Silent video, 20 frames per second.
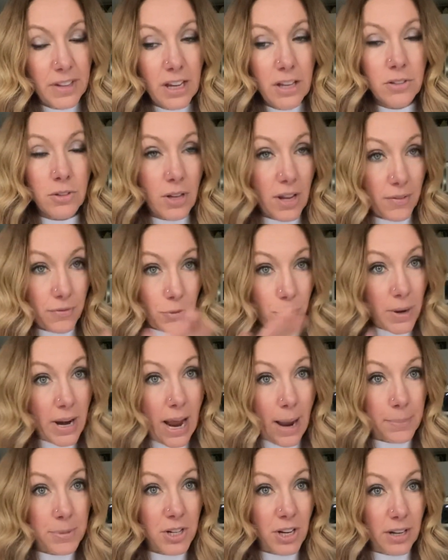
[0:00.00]
So you have three
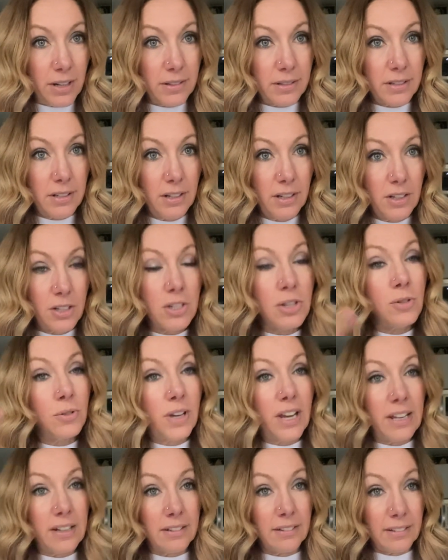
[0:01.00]
options. You
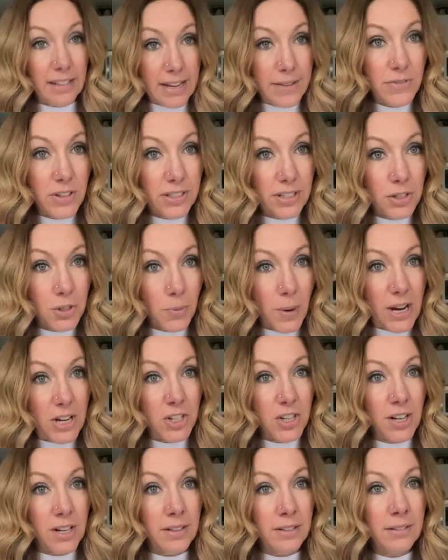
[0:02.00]
can leave the
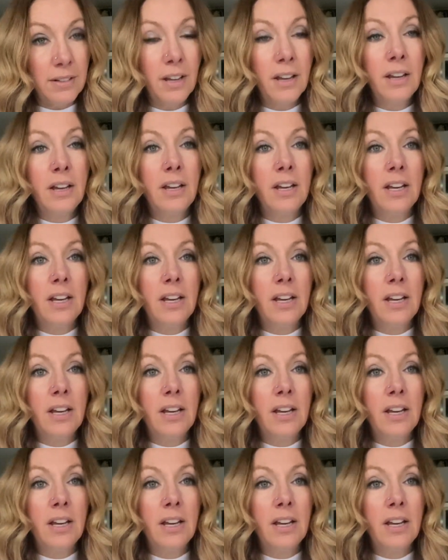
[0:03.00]
situation,